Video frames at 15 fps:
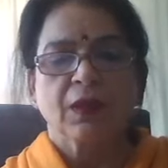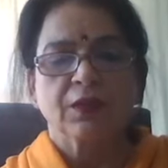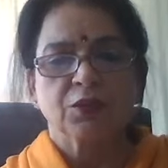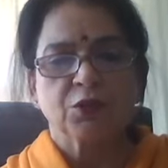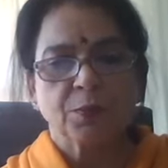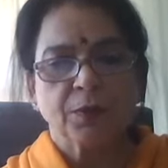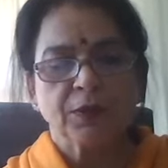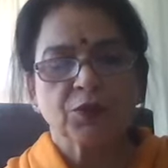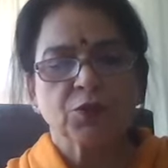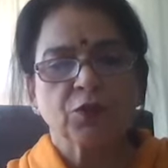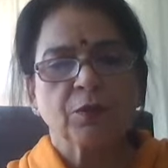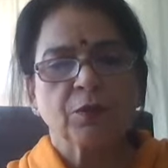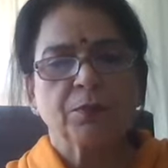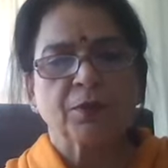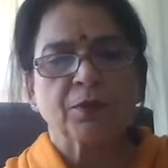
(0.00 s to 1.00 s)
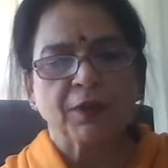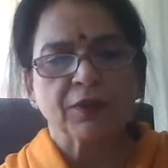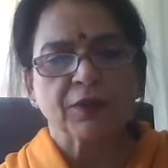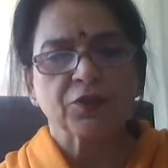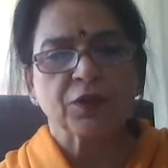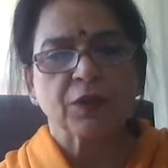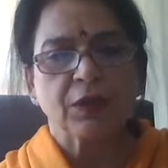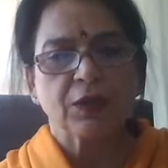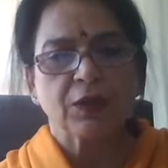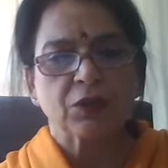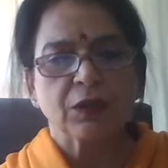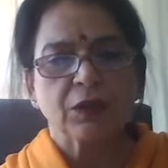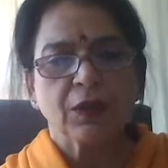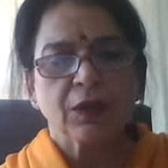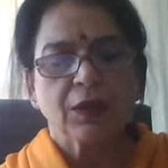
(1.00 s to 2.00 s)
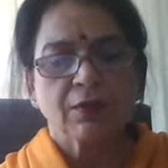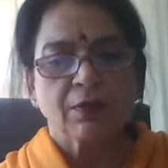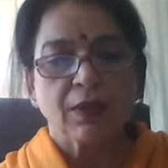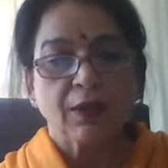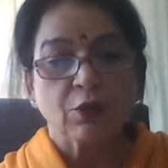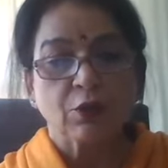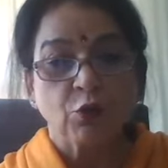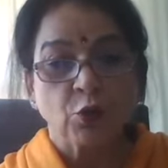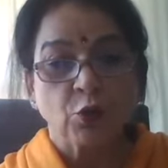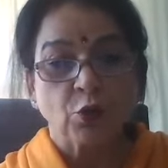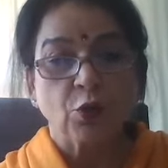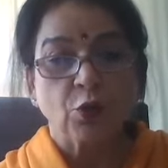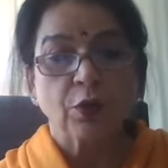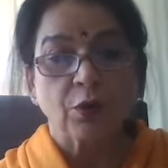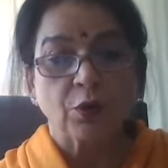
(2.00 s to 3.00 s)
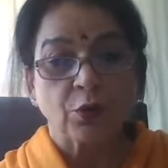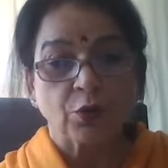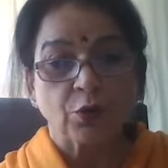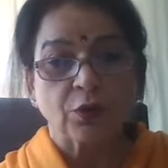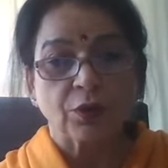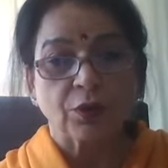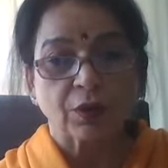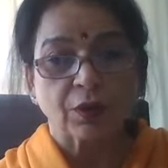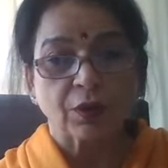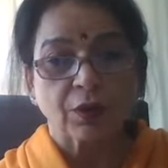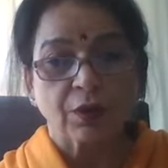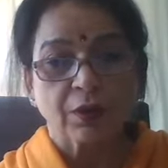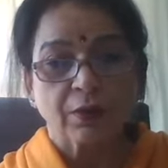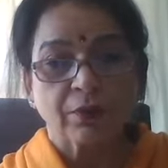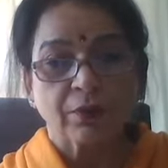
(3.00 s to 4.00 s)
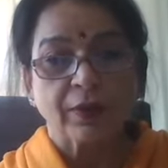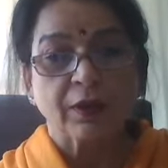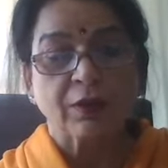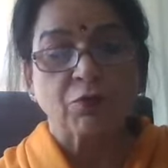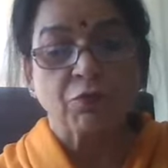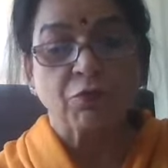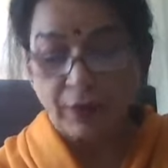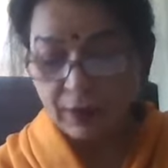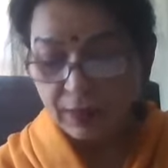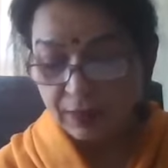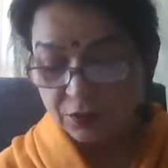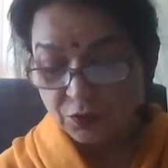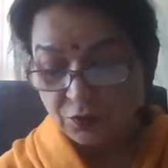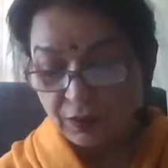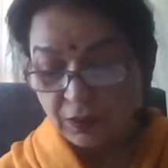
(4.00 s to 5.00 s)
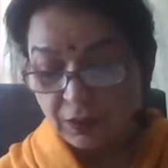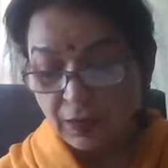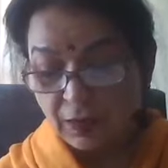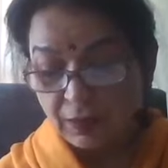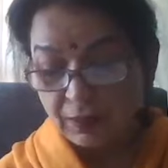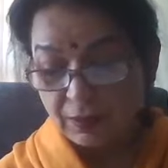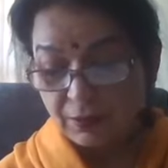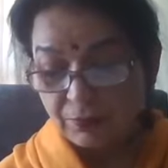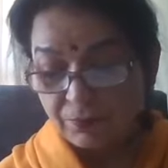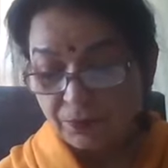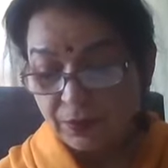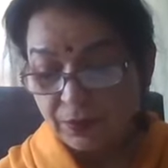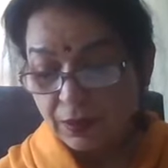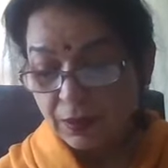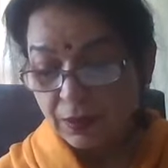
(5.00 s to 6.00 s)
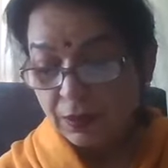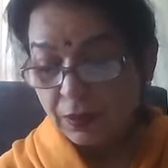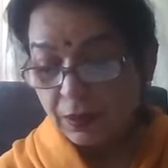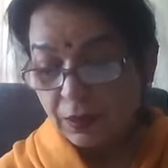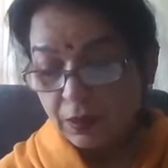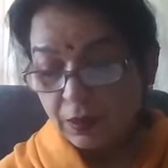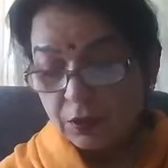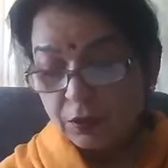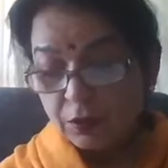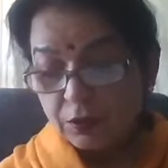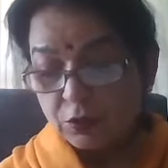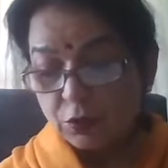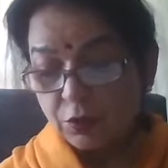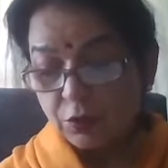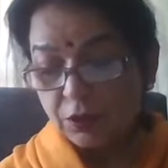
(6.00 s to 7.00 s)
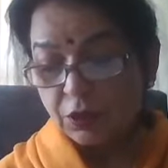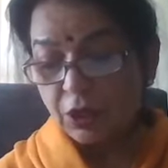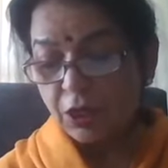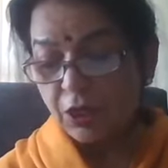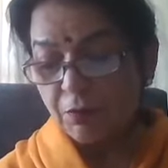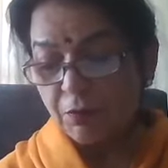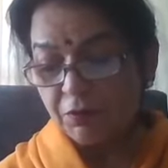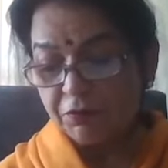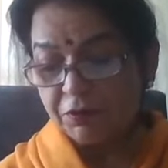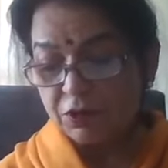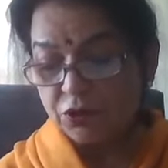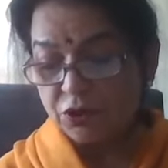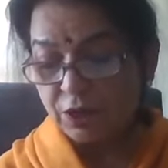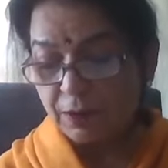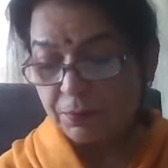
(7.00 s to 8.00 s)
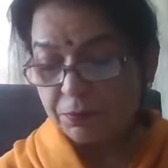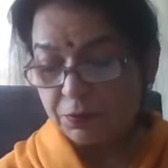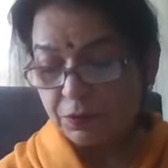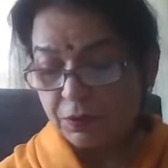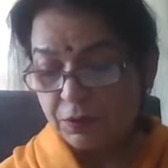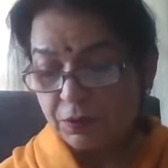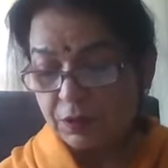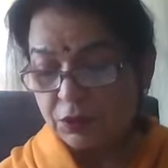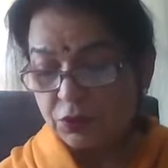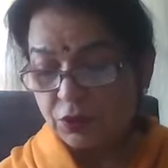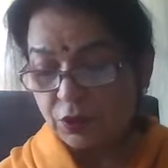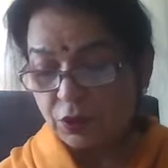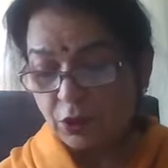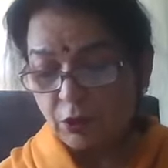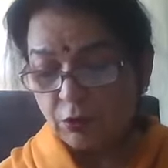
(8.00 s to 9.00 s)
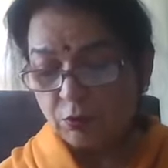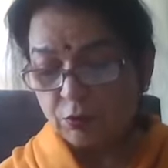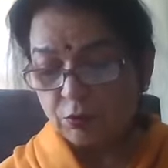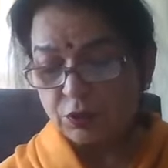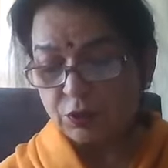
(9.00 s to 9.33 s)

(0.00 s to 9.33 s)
And spiritual perfection is that yoga yukta, that oneness with God. So the theme of this chapter is a thorough